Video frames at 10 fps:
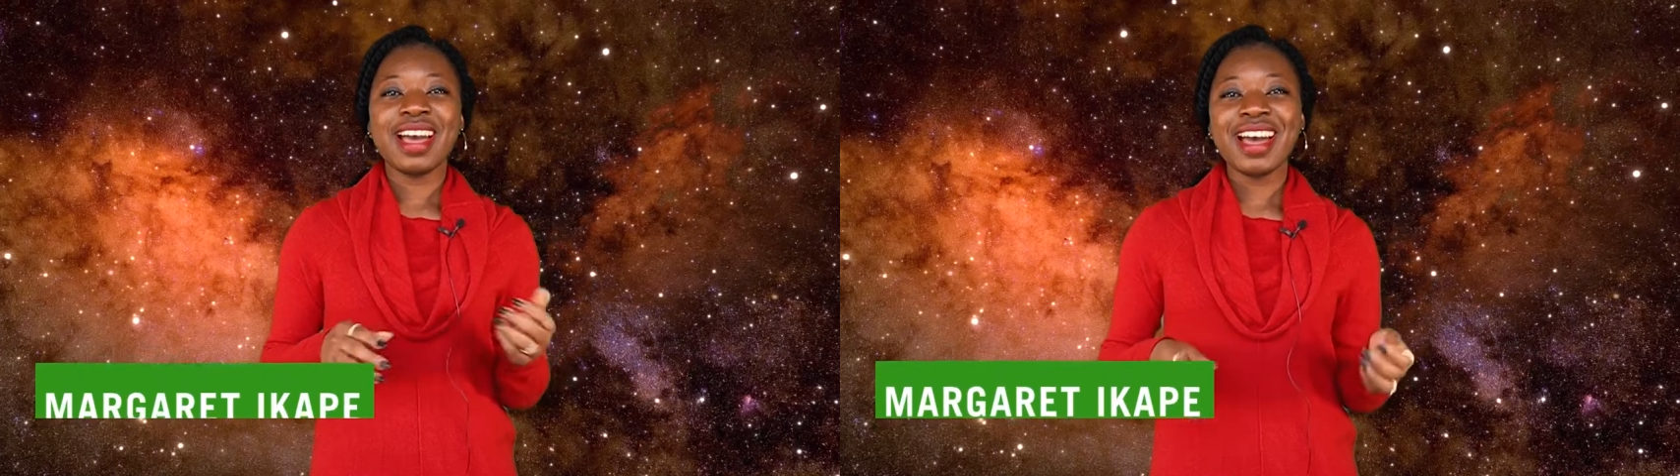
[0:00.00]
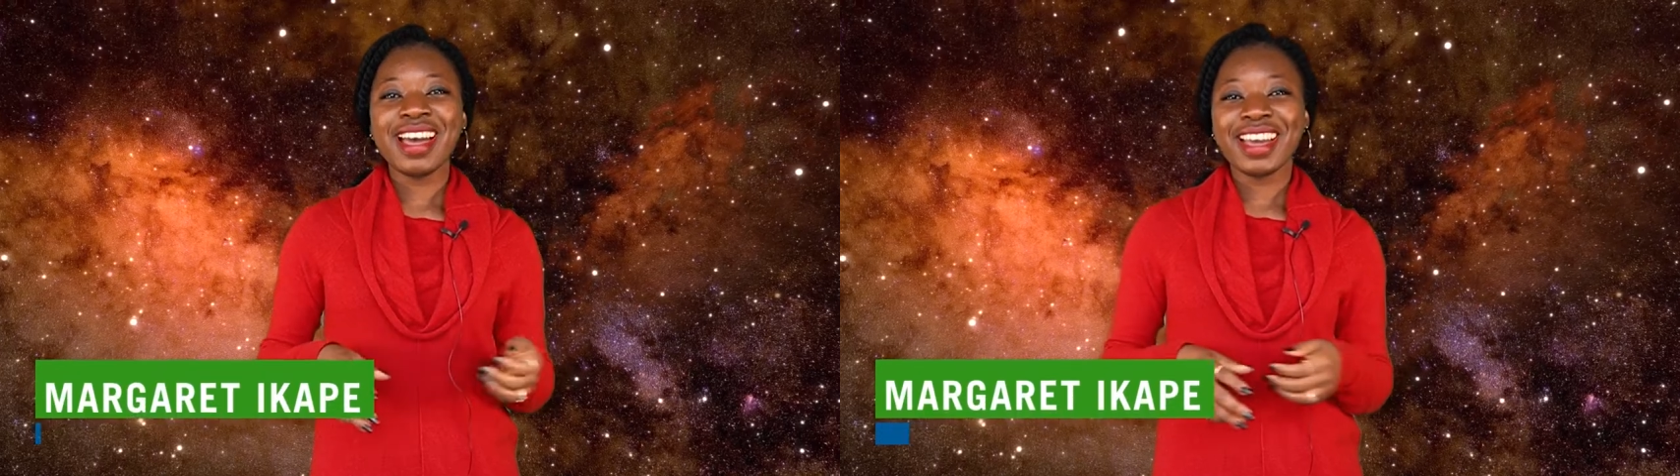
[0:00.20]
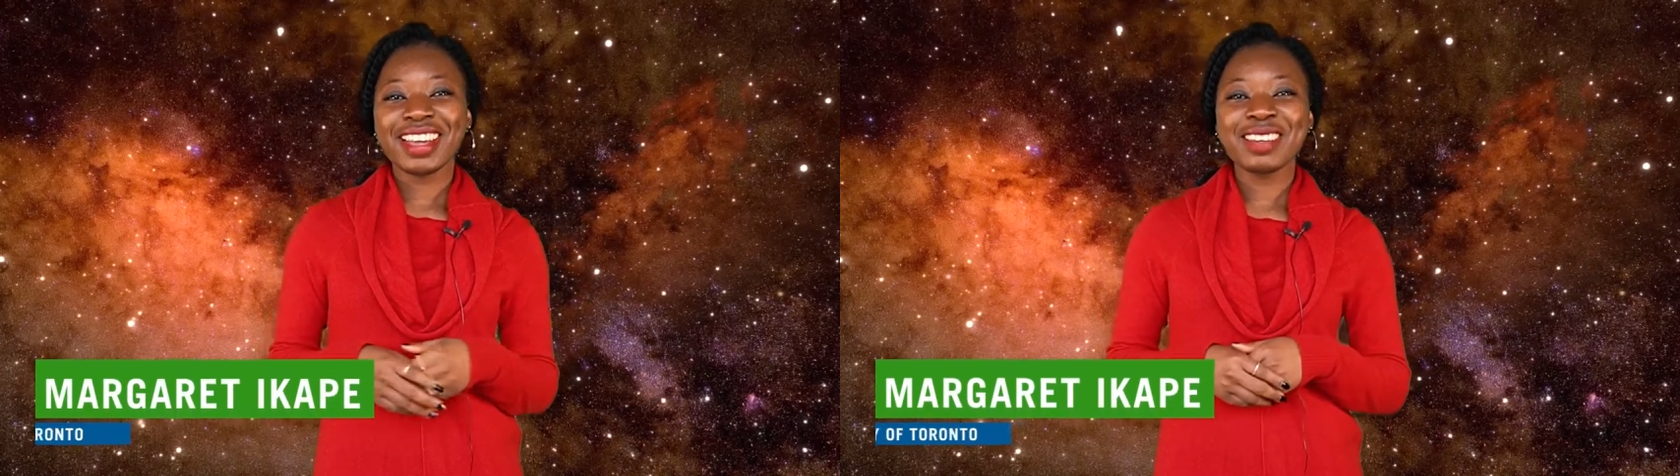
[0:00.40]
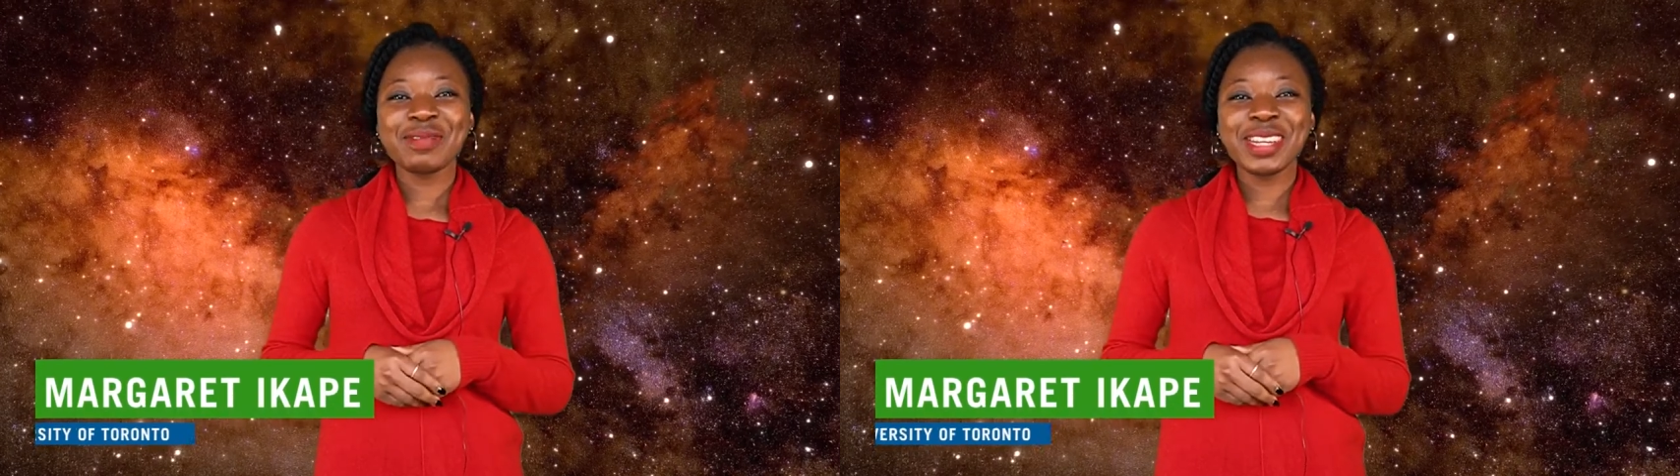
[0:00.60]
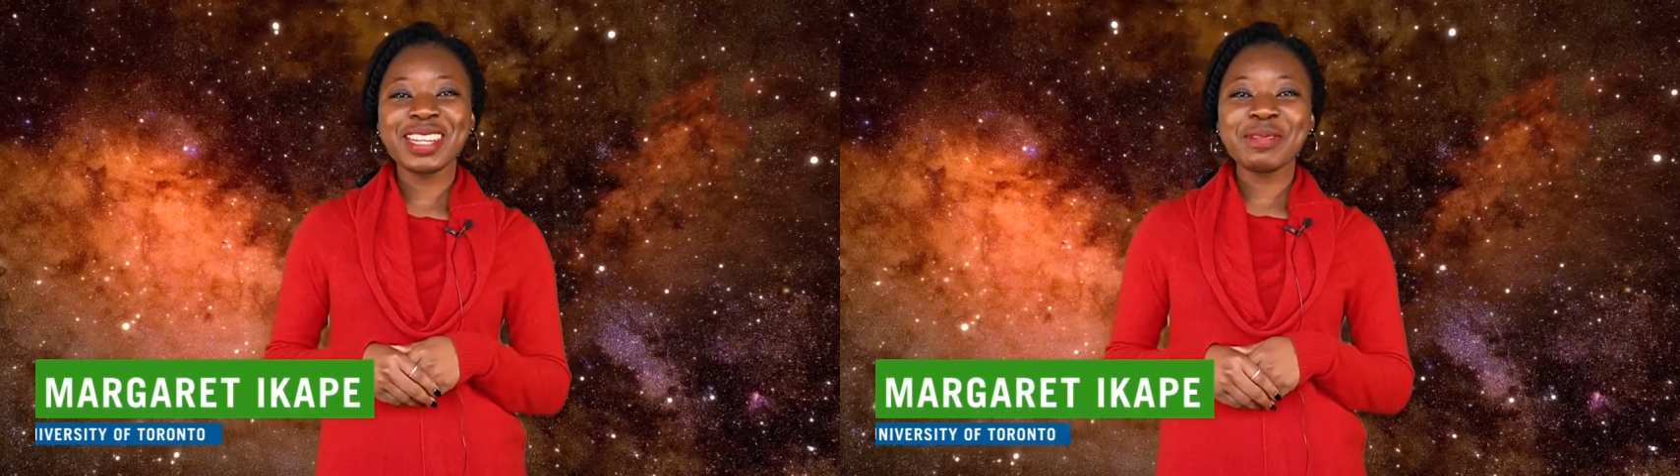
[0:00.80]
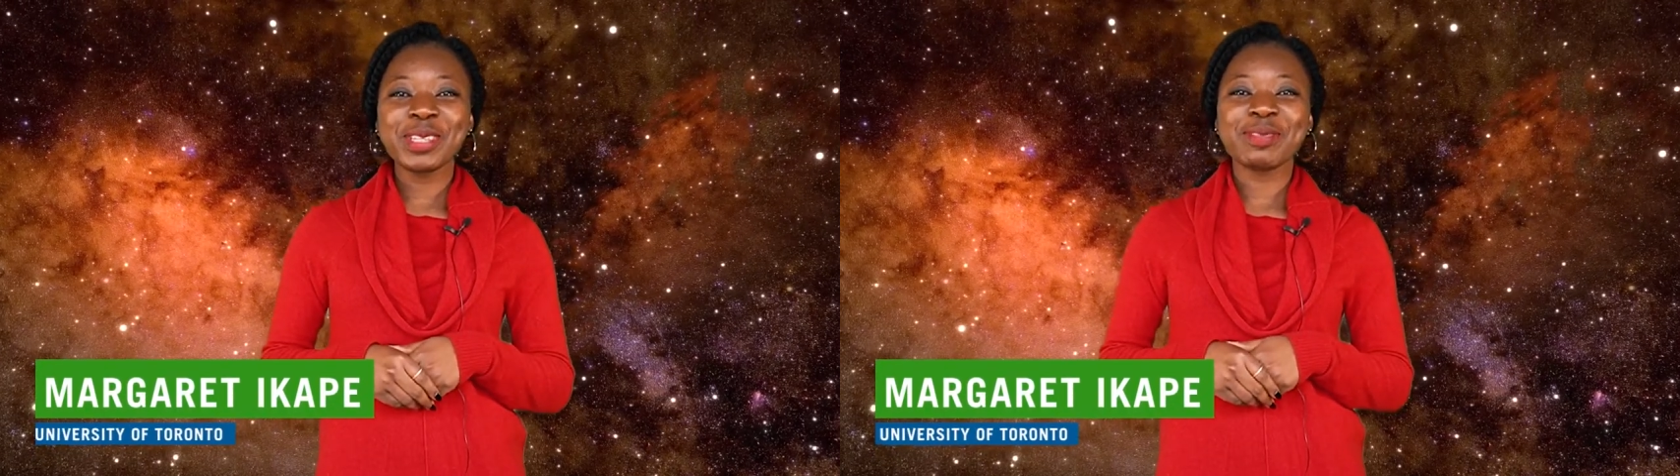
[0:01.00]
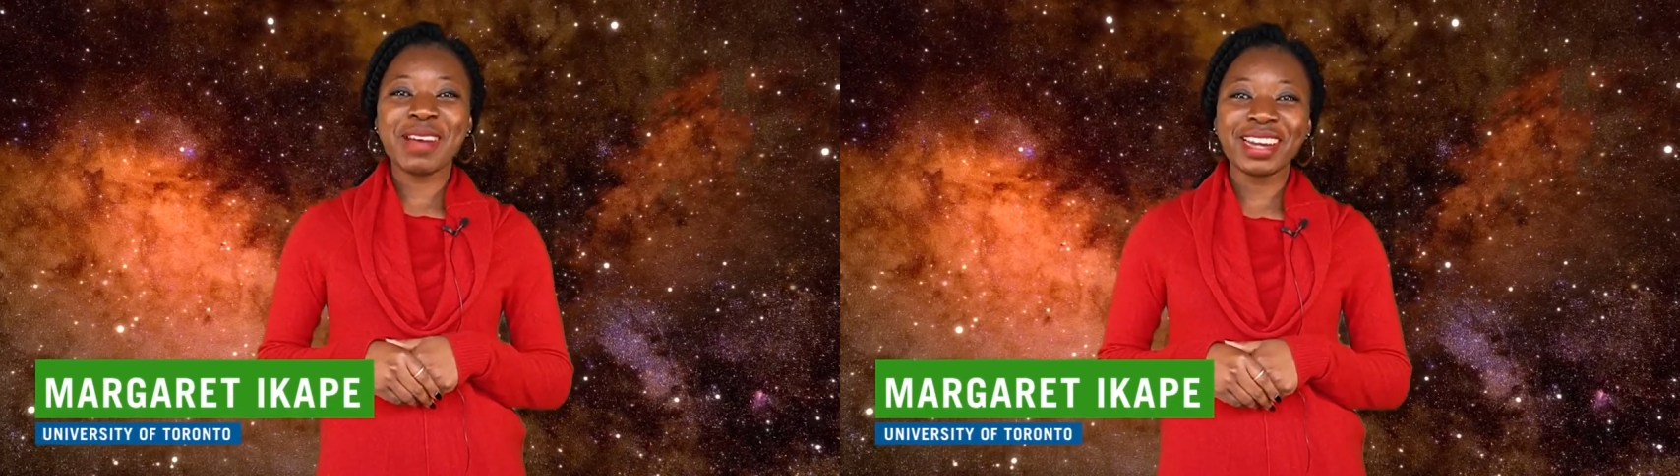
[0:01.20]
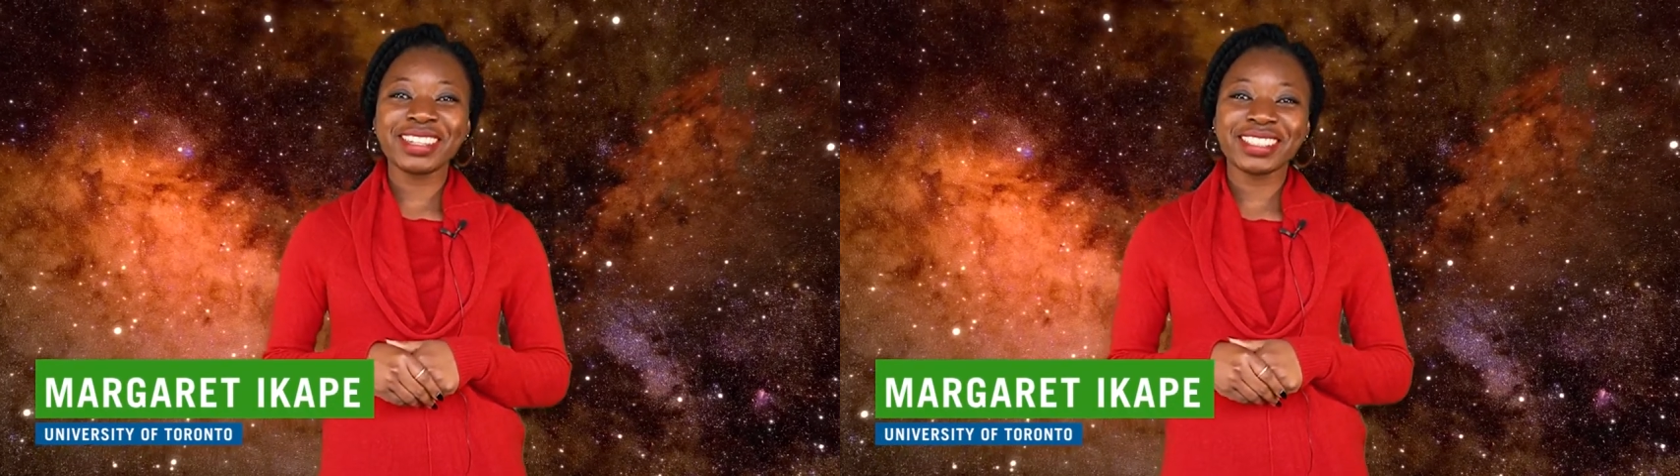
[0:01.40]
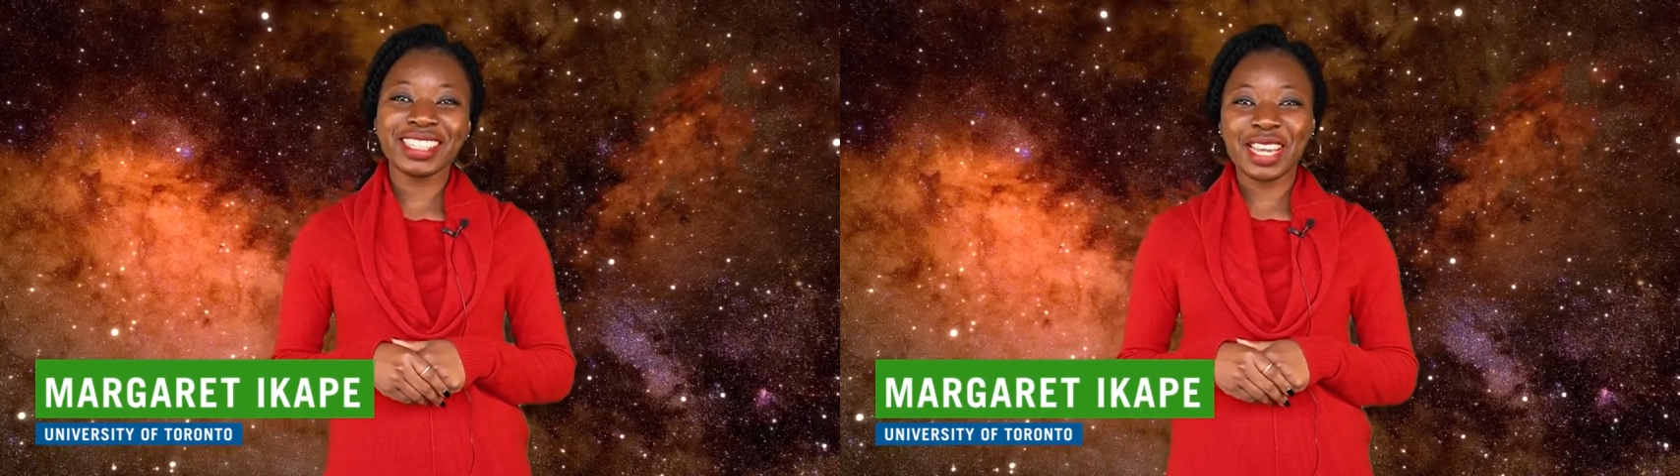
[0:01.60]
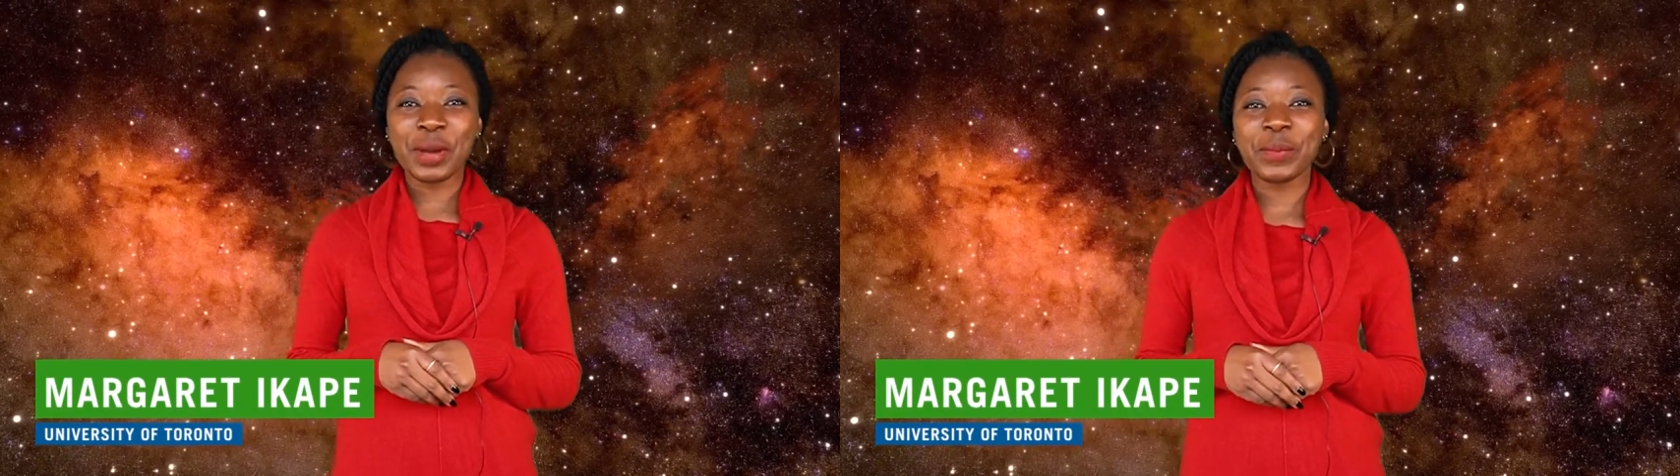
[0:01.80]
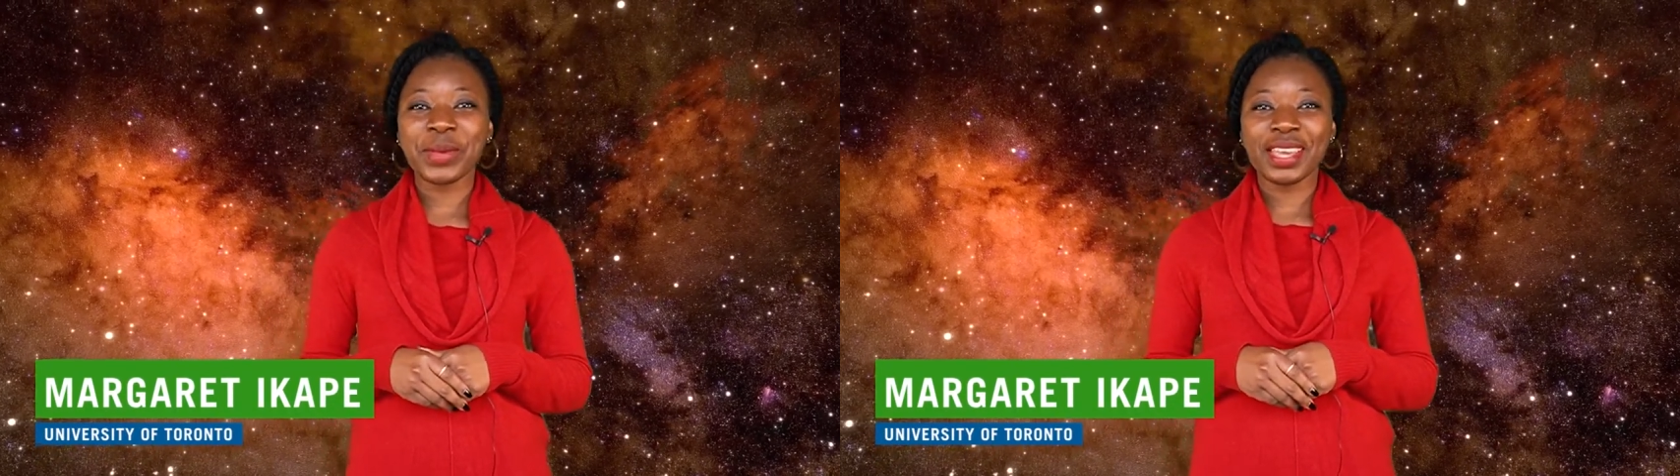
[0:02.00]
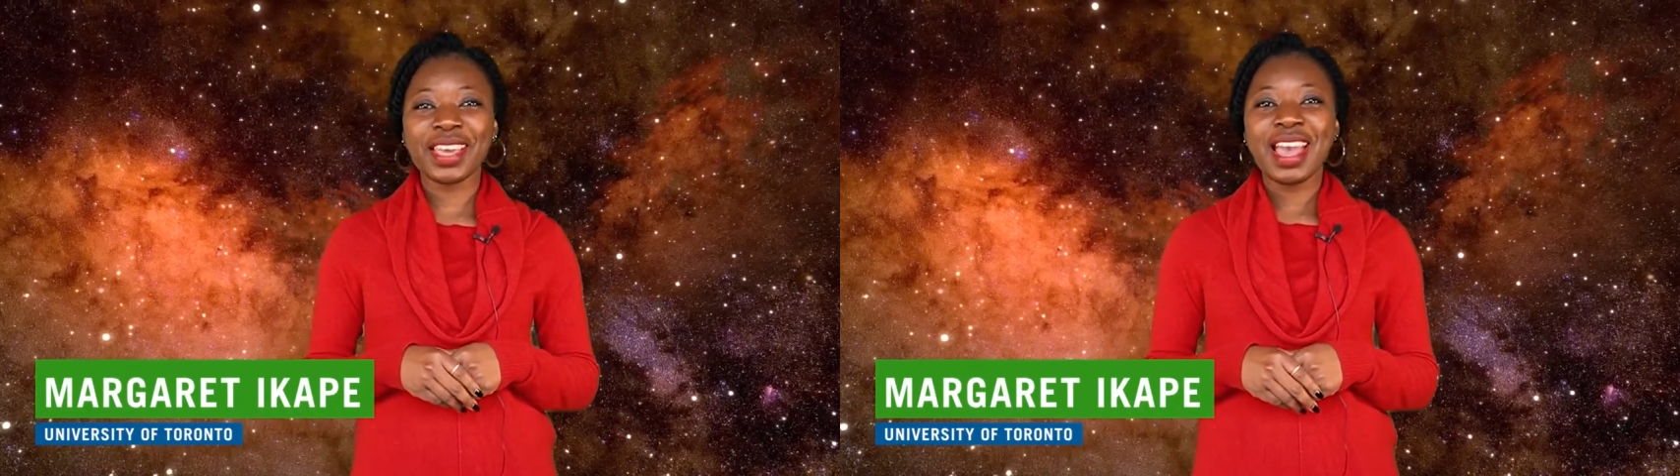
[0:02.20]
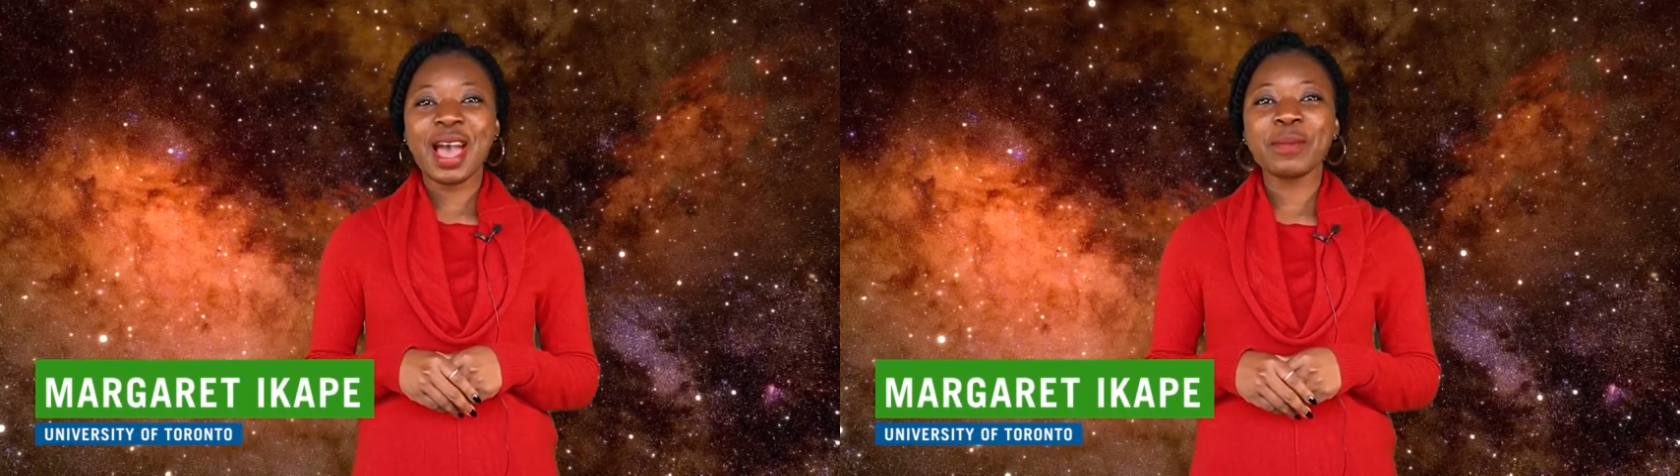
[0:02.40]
Hi, my name is Margaret Ikape.